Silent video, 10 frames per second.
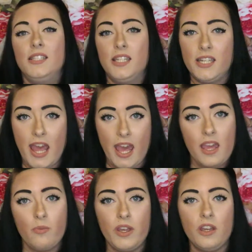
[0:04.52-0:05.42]

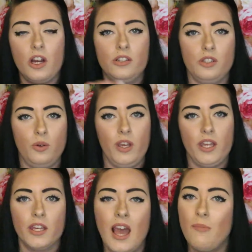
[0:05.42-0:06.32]
Today we are
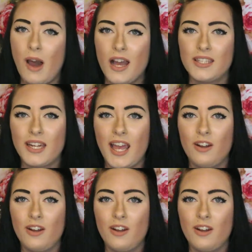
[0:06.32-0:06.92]
doing a box that I